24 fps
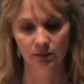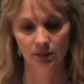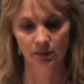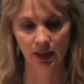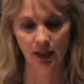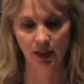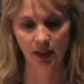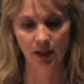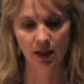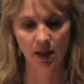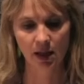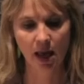
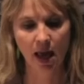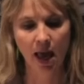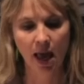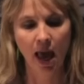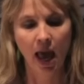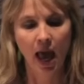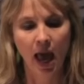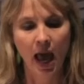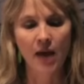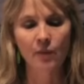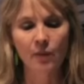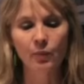Okay,
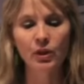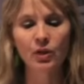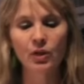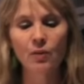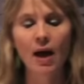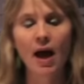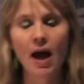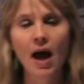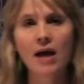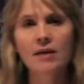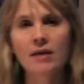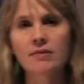and when you
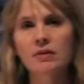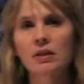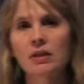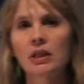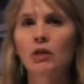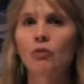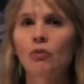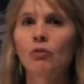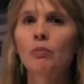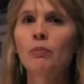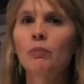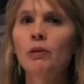ask
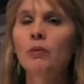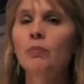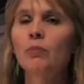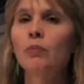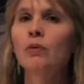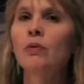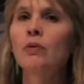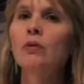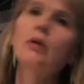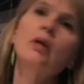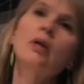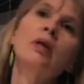hearing
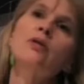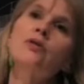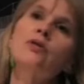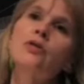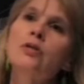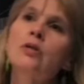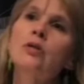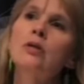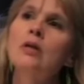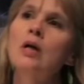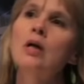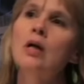people
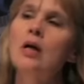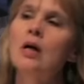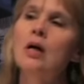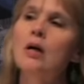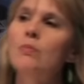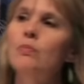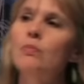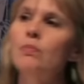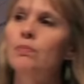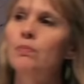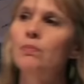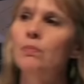
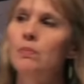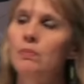to